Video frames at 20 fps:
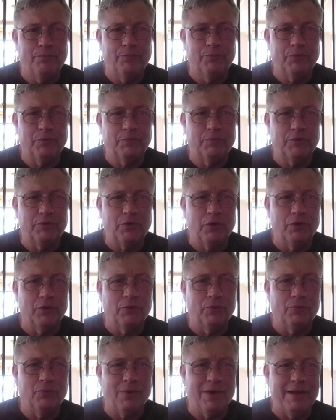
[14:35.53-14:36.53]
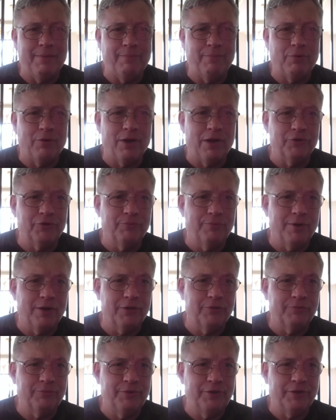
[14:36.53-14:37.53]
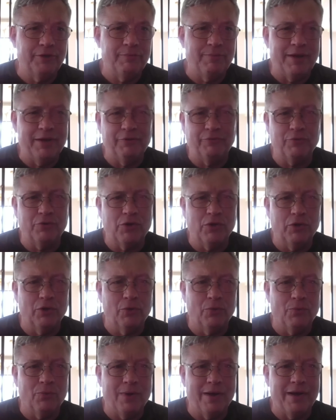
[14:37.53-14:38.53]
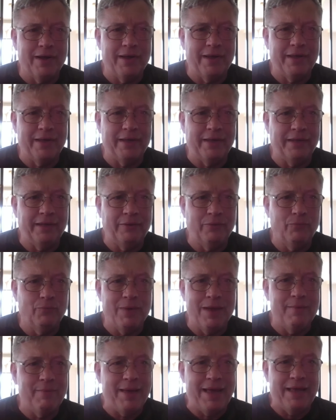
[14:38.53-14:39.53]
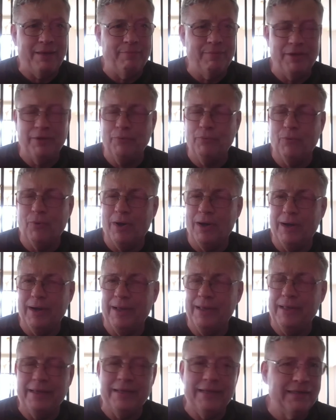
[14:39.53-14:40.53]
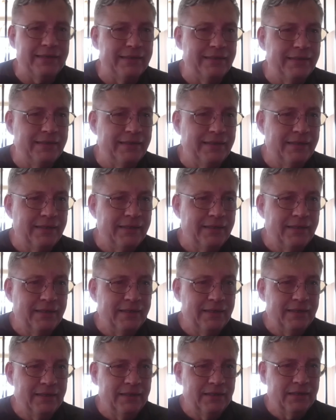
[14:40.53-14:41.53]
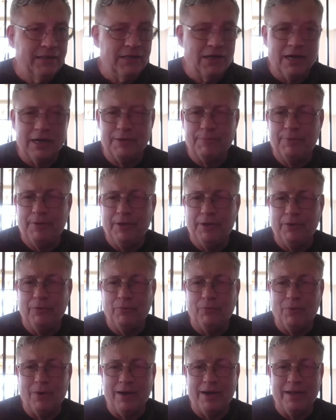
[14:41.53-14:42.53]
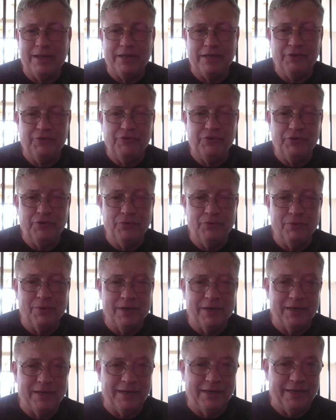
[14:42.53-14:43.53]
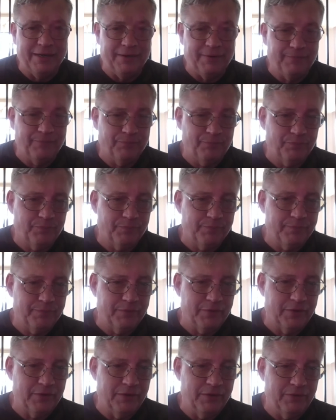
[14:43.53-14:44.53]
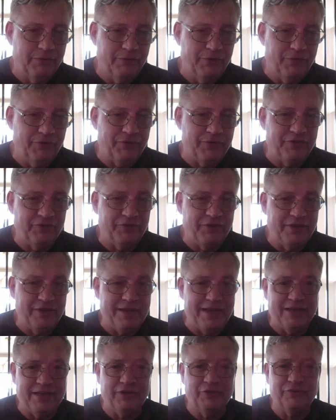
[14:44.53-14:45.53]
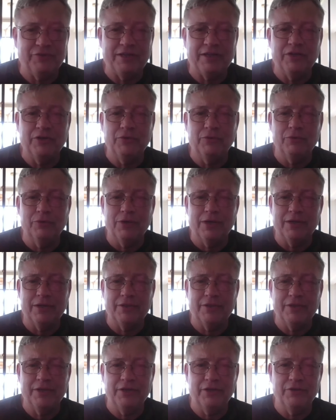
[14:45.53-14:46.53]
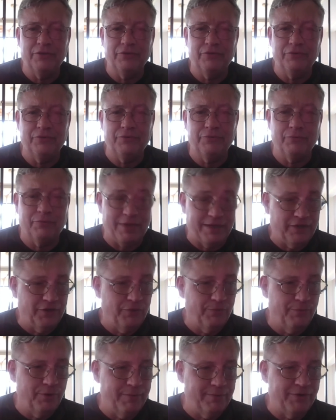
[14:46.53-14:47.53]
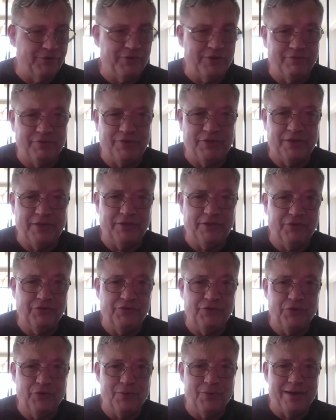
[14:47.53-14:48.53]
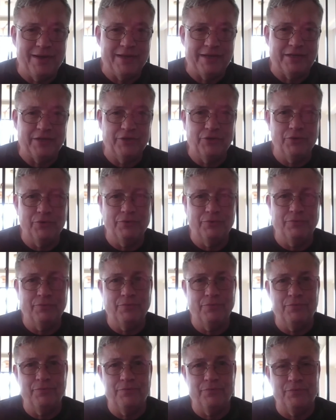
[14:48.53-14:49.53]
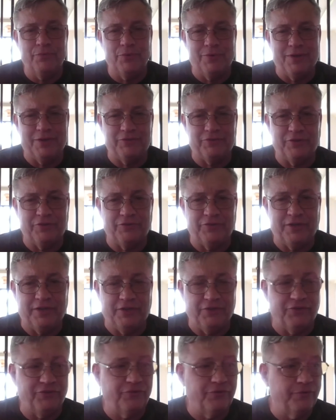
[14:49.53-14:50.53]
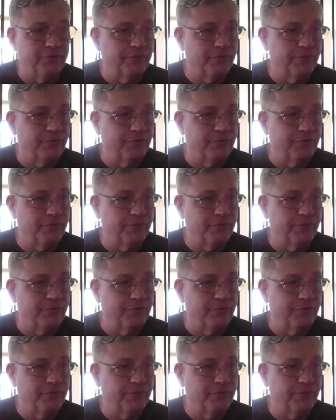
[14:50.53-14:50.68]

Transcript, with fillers: let me call it why Proxmox, but you could might as well call it why web admin, why cockpit, why a GUI. And the reason I say that is I can do a lot of things, well, I can do pretty much everything in the GUI I can do through SSH